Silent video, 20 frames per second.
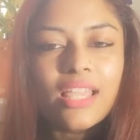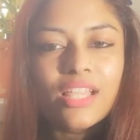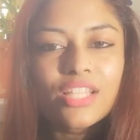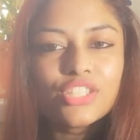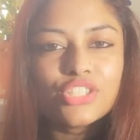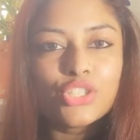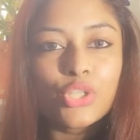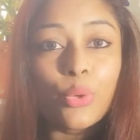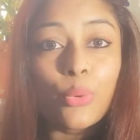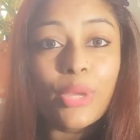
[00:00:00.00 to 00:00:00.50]

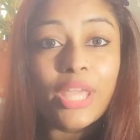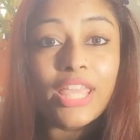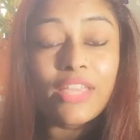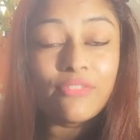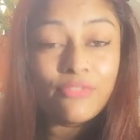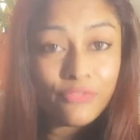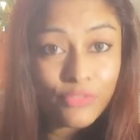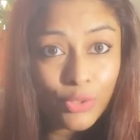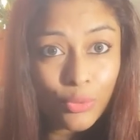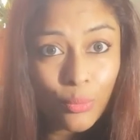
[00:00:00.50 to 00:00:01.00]
So
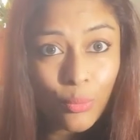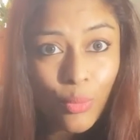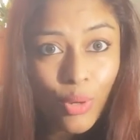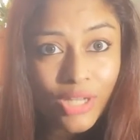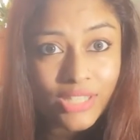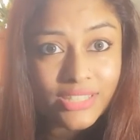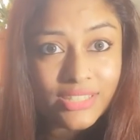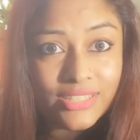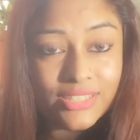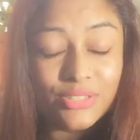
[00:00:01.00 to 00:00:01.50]
if you
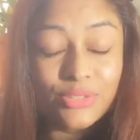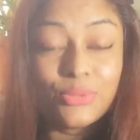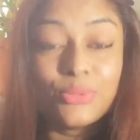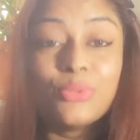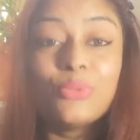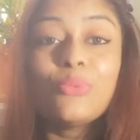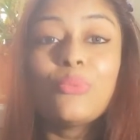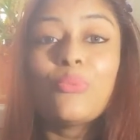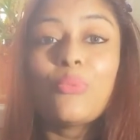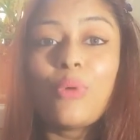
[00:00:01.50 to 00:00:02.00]
want
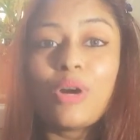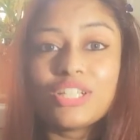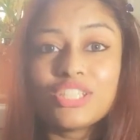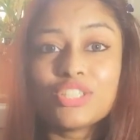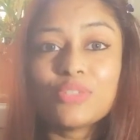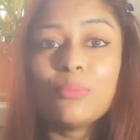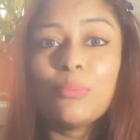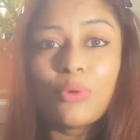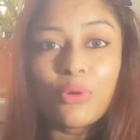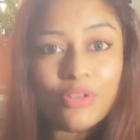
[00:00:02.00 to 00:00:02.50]
to
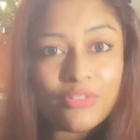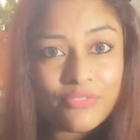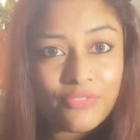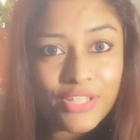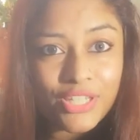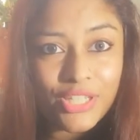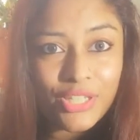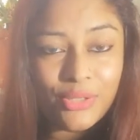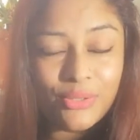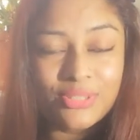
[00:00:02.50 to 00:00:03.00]
watch more
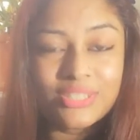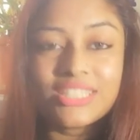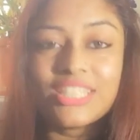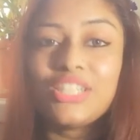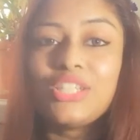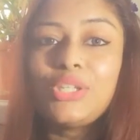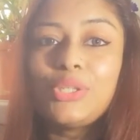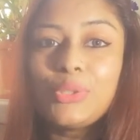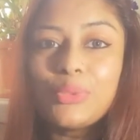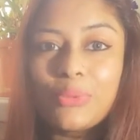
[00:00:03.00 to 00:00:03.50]
videos,
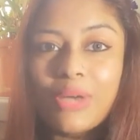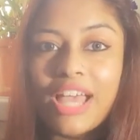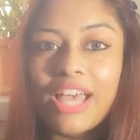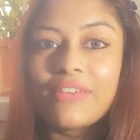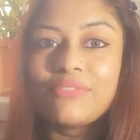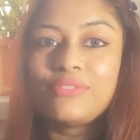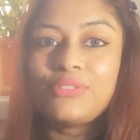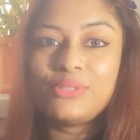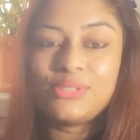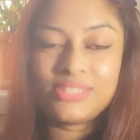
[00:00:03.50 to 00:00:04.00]
then you
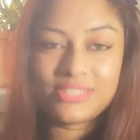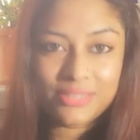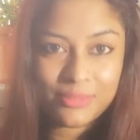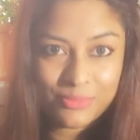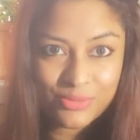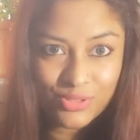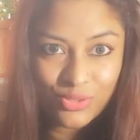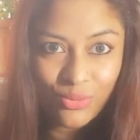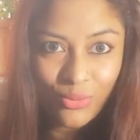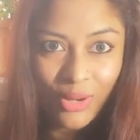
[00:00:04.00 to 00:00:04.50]
have to
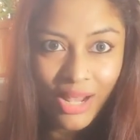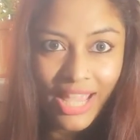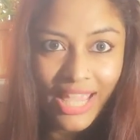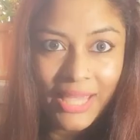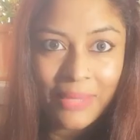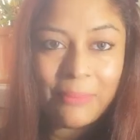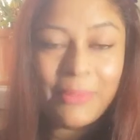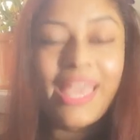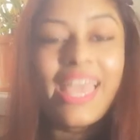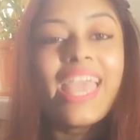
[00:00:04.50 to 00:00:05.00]

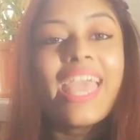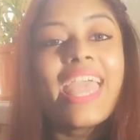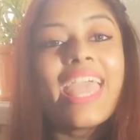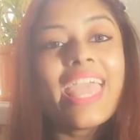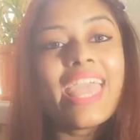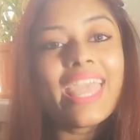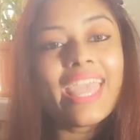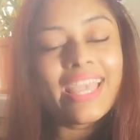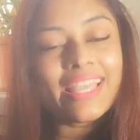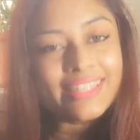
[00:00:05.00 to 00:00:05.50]
subscribe
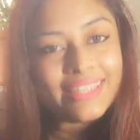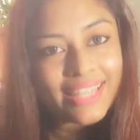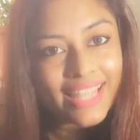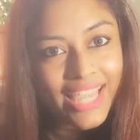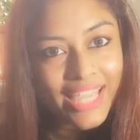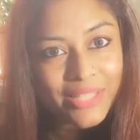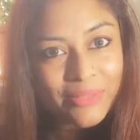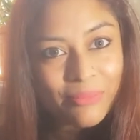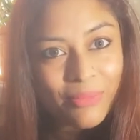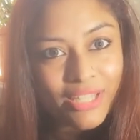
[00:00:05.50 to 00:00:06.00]
and
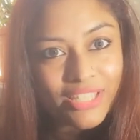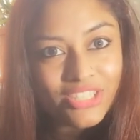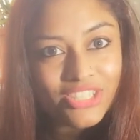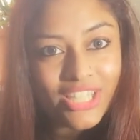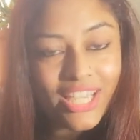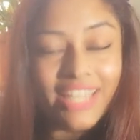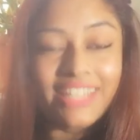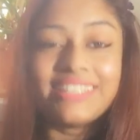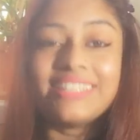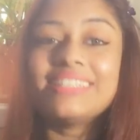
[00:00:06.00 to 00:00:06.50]
like my
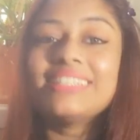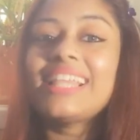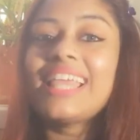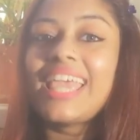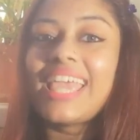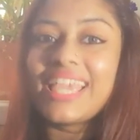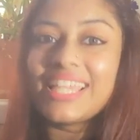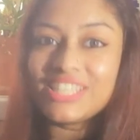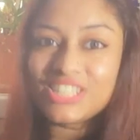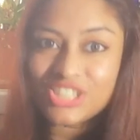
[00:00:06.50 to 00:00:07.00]
channel
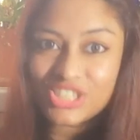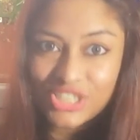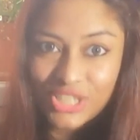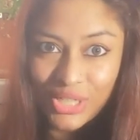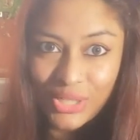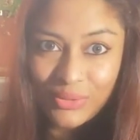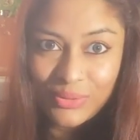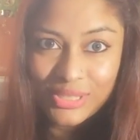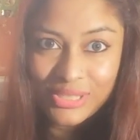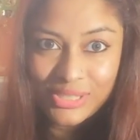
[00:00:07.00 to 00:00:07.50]
and
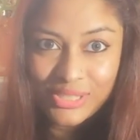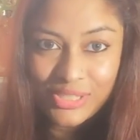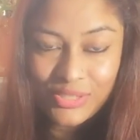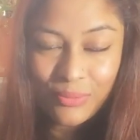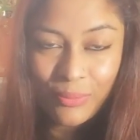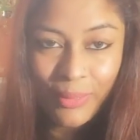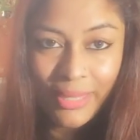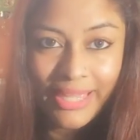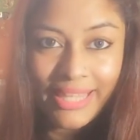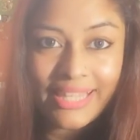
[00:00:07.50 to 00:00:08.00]
share it as
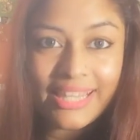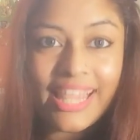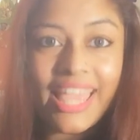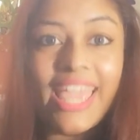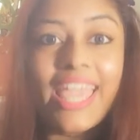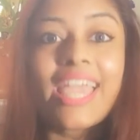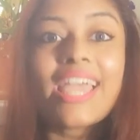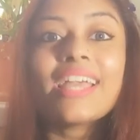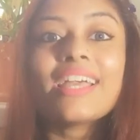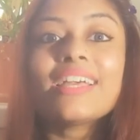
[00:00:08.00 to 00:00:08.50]
well,
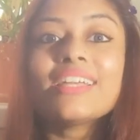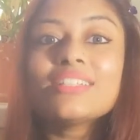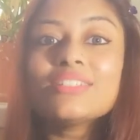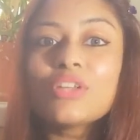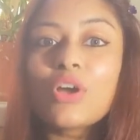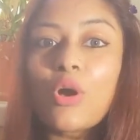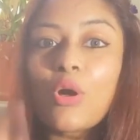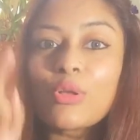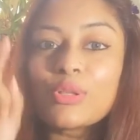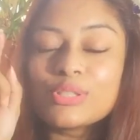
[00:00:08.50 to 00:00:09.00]
and
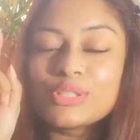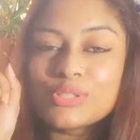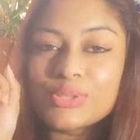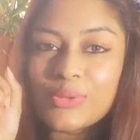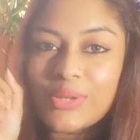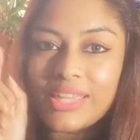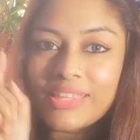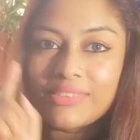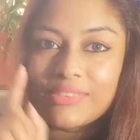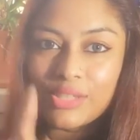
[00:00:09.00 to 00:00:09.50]

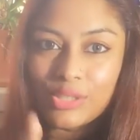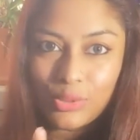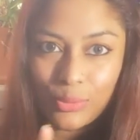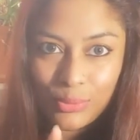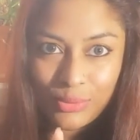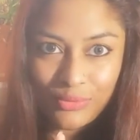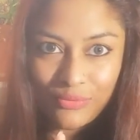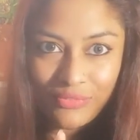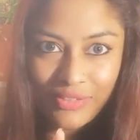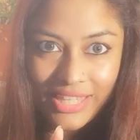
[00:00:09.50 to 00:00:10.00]
also hit the
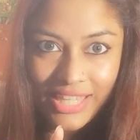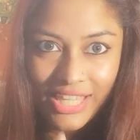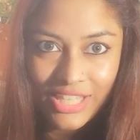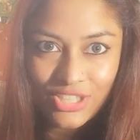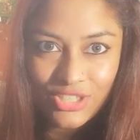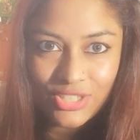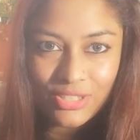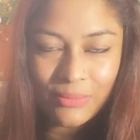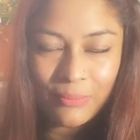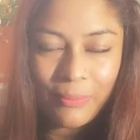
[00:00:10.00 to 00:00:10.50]

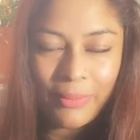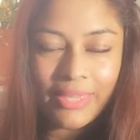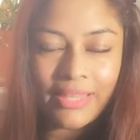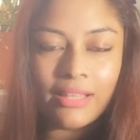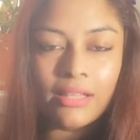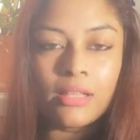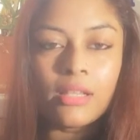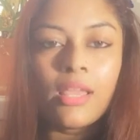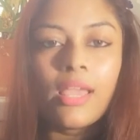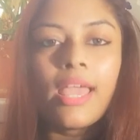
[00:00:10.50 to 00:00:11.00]
notification
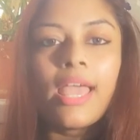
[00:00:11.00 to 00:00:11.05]
bell.